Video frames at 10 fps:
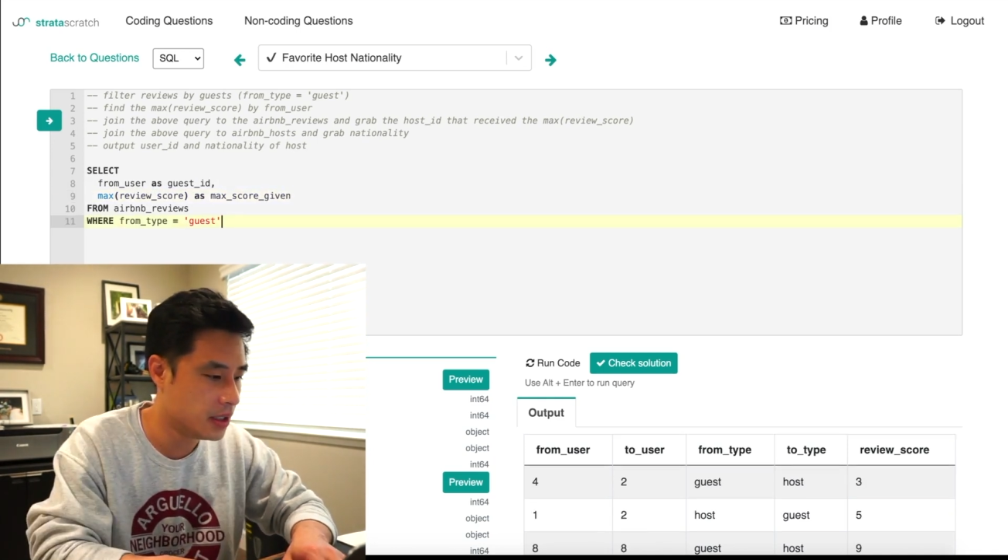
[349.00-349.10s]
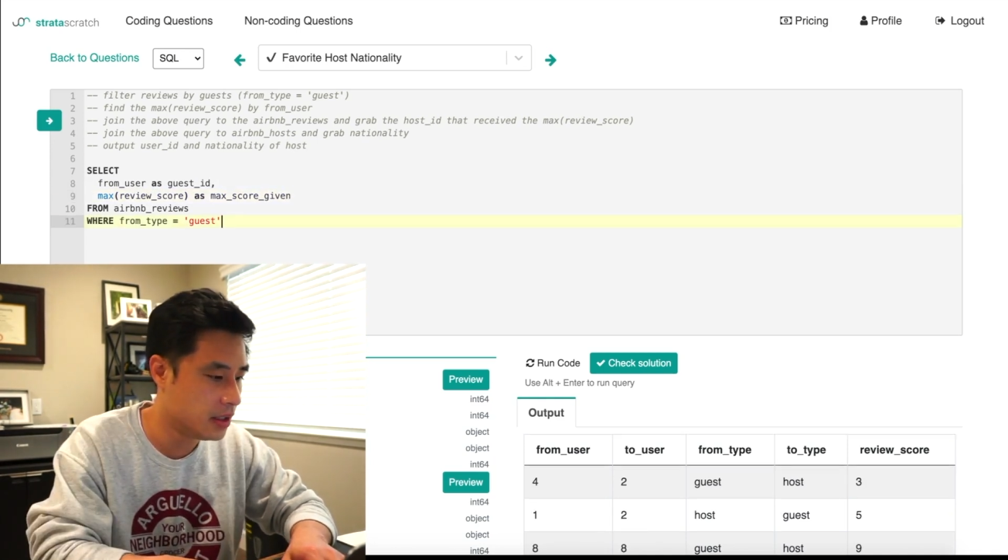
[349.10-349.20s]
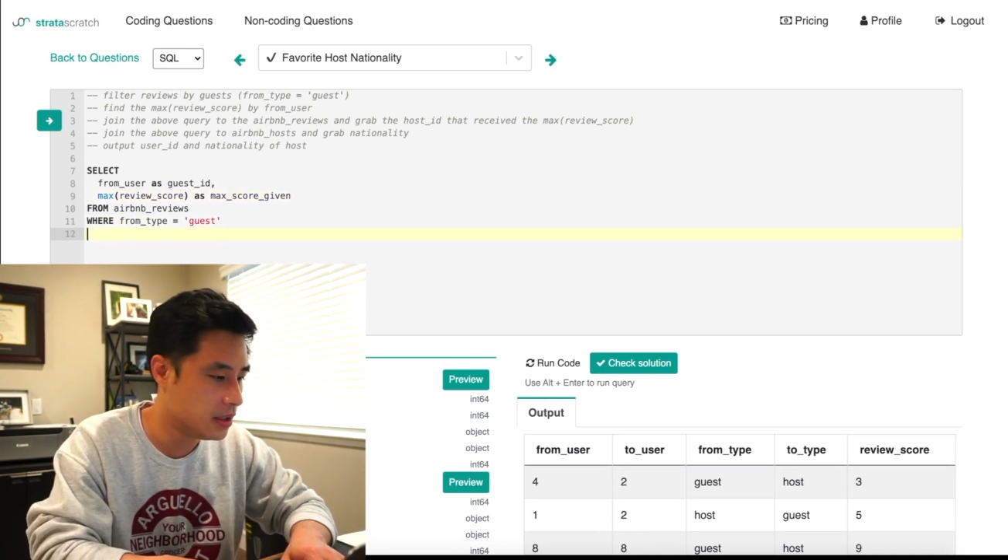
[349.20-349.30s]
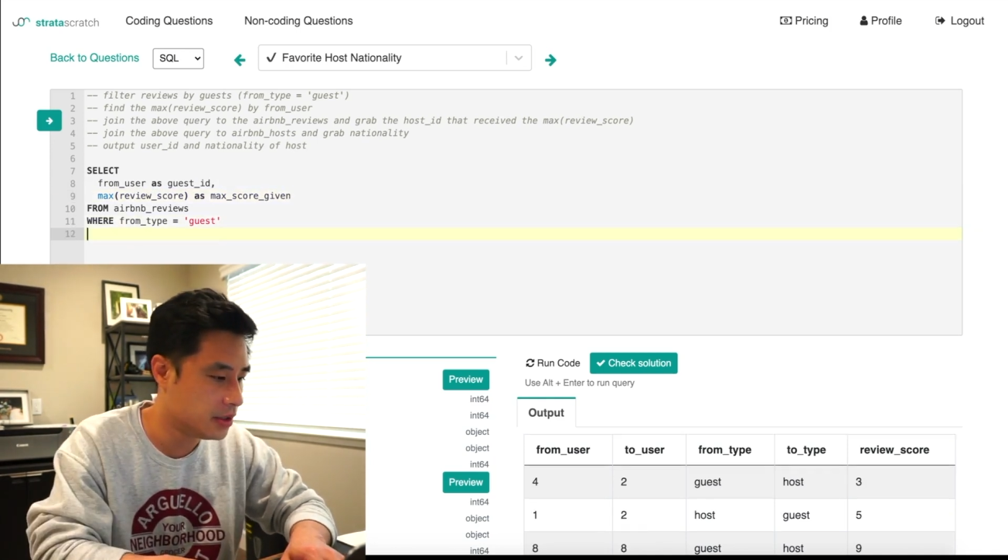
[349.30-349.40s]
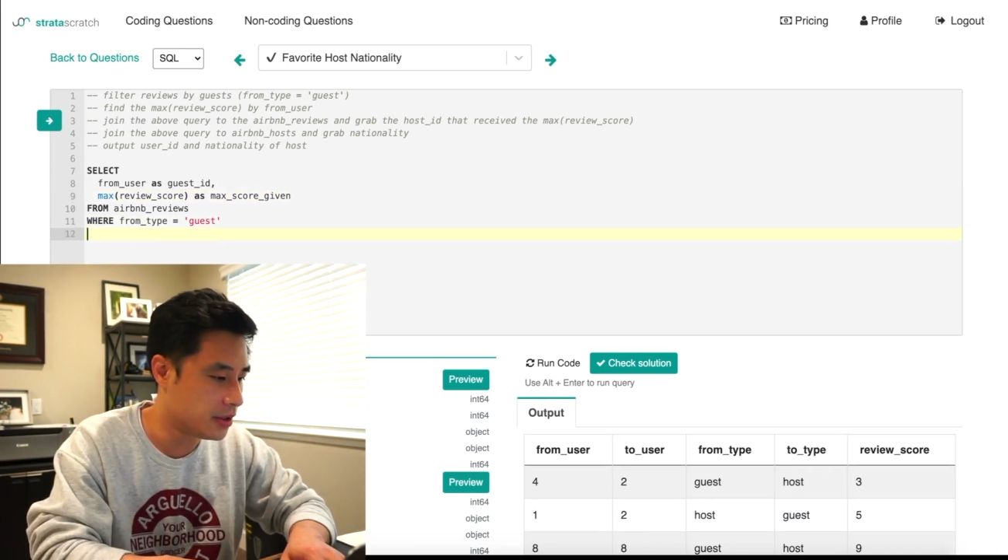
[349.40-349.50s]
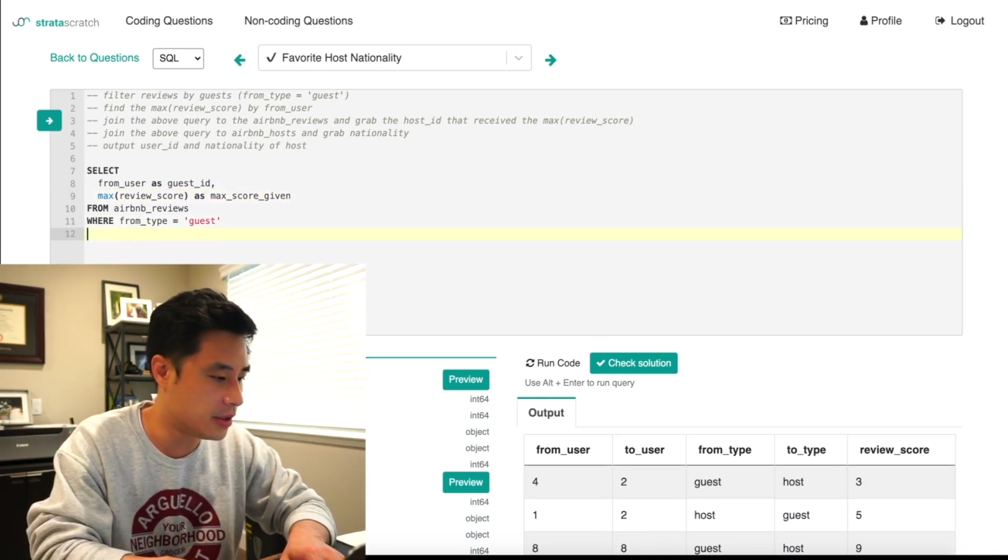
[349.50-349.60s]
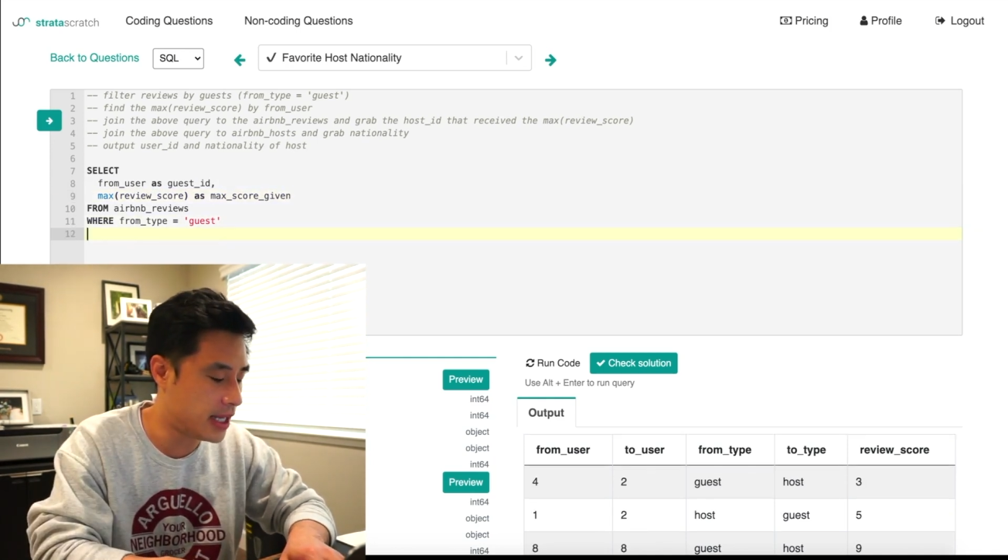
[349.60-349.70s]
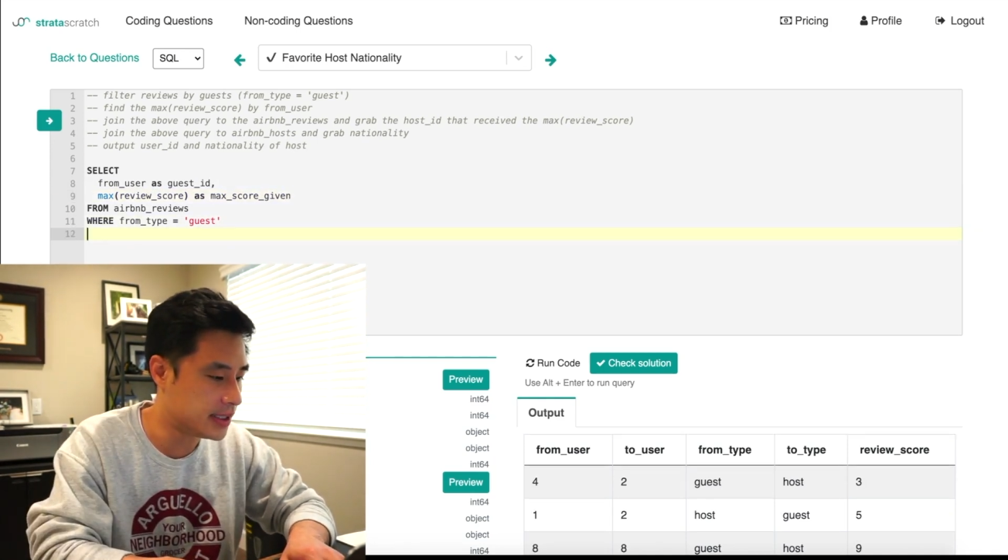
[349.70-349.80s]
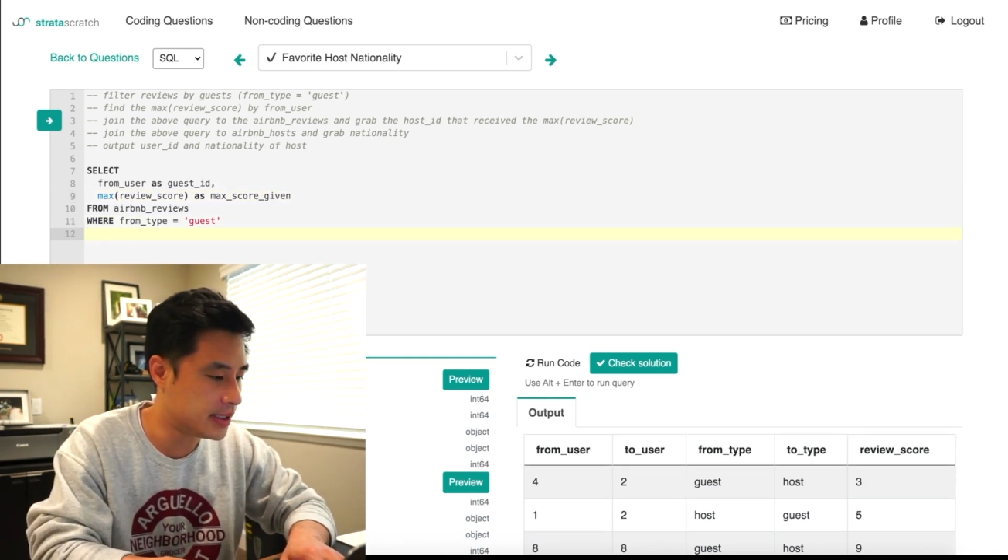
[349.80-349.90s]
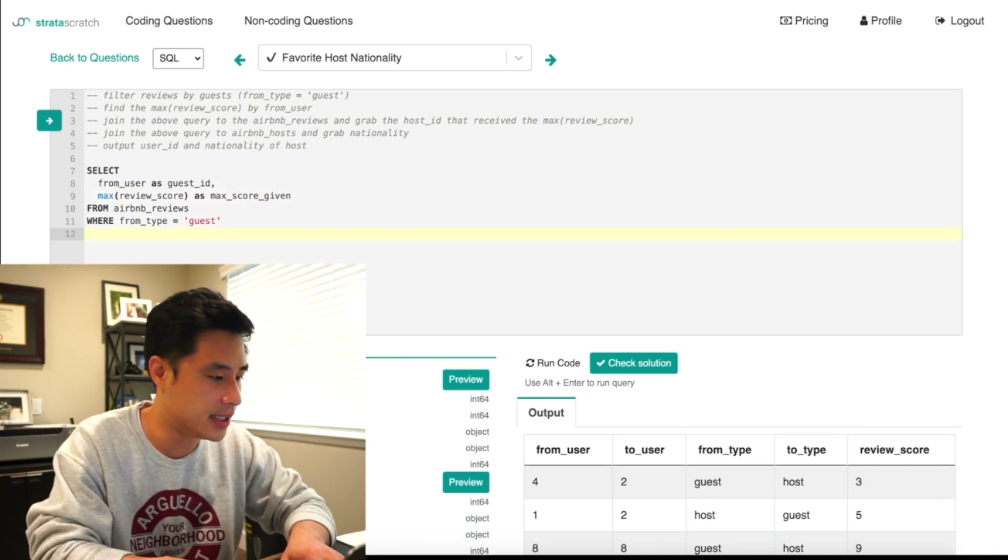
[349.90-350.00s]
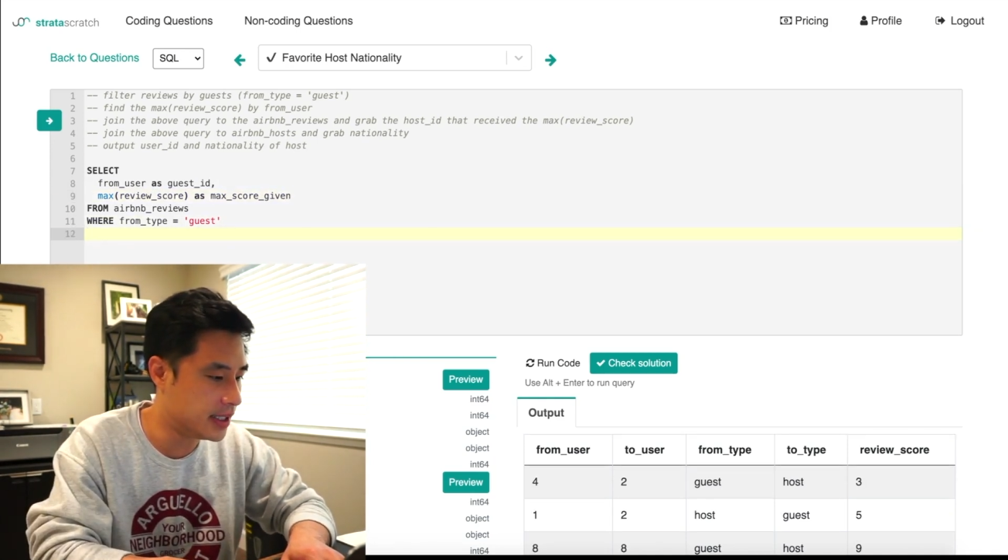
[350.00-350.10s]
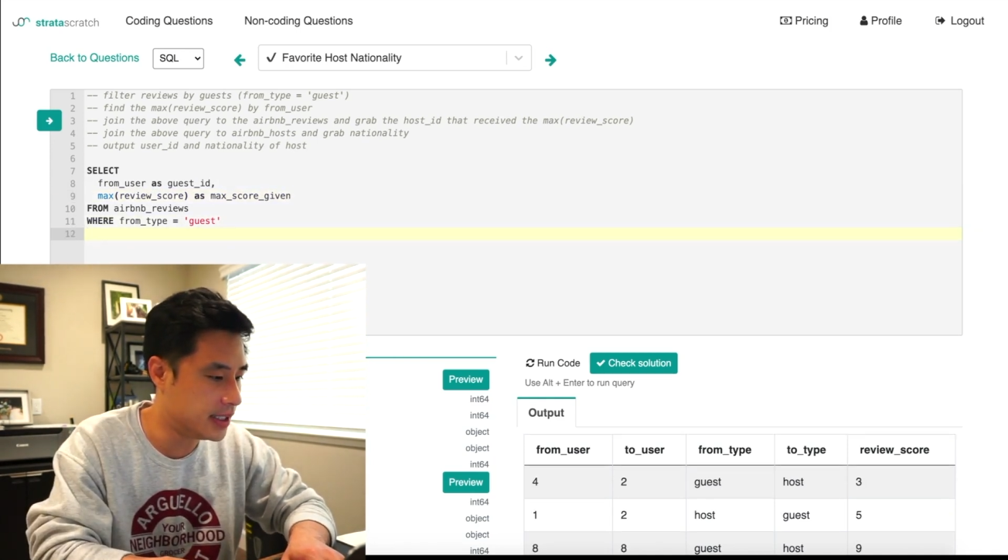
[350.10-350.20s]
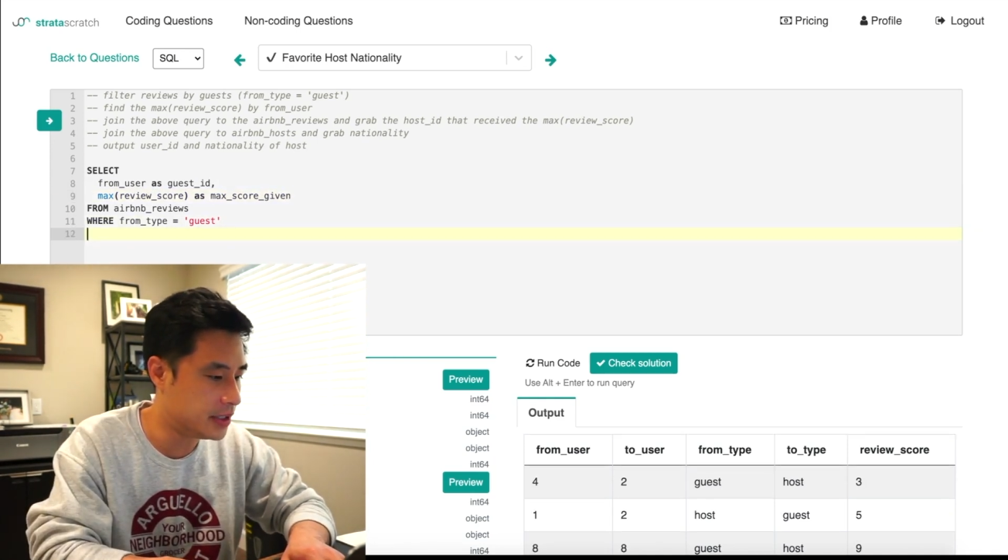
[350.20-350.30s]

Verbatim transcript: so the last thing I need